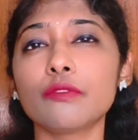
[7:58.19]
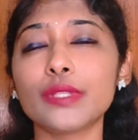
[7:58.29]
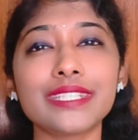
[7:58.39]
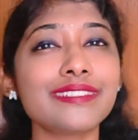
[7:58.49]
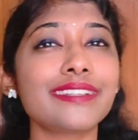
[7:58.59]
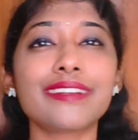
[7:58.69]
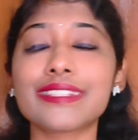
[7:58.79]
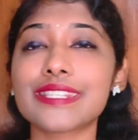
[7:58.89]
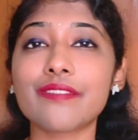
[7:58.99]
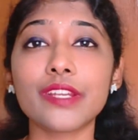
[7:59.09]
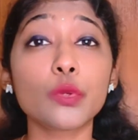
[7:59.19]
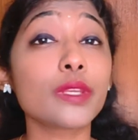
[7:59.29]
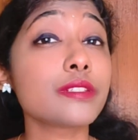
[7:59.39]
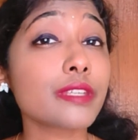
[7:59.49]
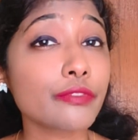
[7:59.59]
within 37, you
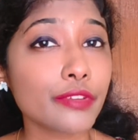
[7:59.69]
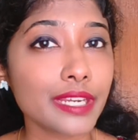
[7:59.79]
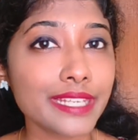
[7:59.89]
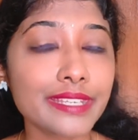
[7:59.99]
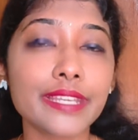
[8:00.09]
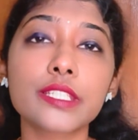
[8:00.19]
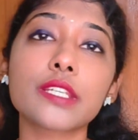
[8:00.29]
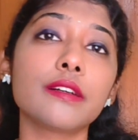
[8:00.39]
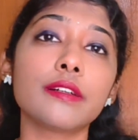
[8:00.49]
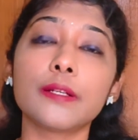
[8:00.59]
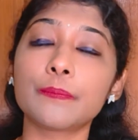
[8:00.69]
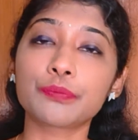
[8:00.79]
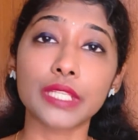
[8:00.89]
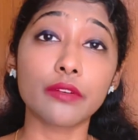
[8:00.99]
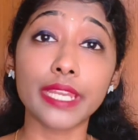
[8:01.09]
can definitely get
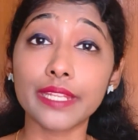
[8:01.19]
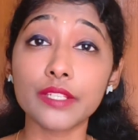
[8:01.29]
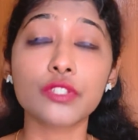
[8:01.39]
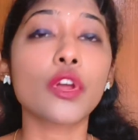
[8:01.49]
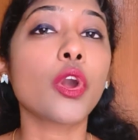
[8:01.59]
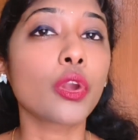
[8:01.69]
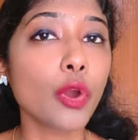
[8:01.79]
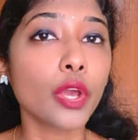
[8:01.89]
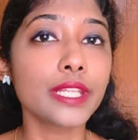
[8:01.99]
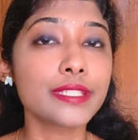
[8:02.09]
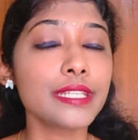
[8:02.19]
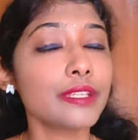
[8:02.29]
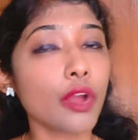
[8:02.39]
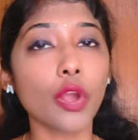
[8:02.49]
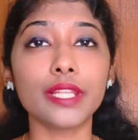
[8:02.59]
radiation oncology
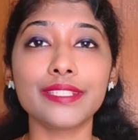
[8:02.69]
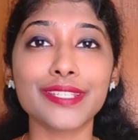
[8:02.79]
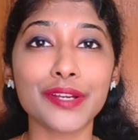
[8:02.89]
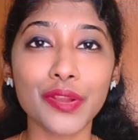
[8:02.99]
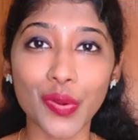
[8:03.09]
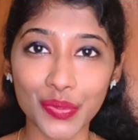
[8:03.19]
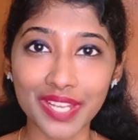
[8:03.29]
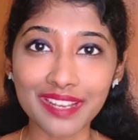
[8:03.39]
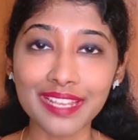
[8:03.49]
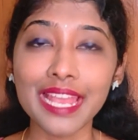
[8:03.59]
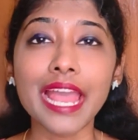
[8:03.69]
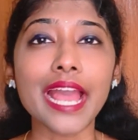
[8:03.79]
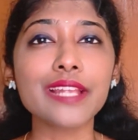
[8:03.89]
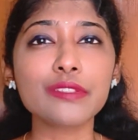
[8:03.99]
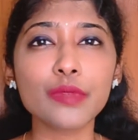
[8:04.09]
in All India quota.
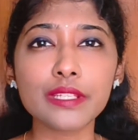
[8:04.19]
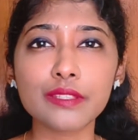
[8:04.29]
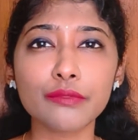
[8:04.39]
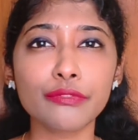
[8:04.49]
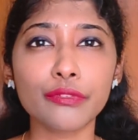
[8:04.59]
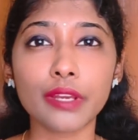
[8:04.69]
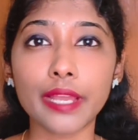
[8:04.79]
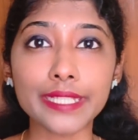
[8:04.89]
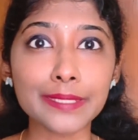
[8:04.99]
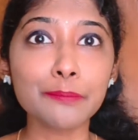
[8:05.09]
As well as if, I think